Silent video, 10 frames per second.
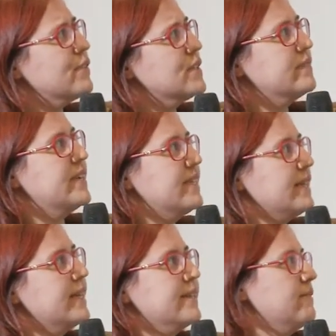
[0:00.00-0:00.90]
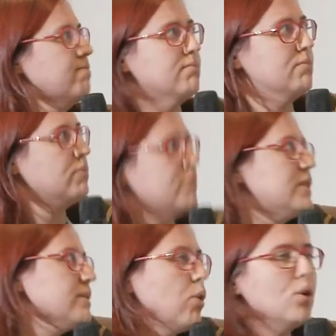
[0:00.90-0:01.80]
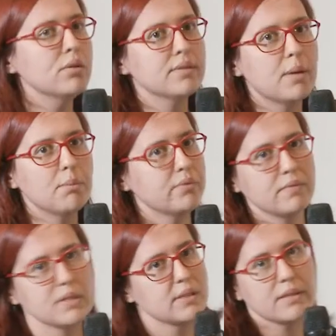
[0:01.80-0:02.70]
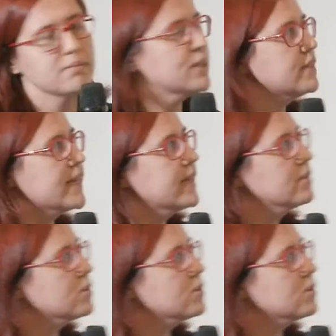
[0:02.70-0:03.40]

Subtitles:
was very like small. Dump was like not taking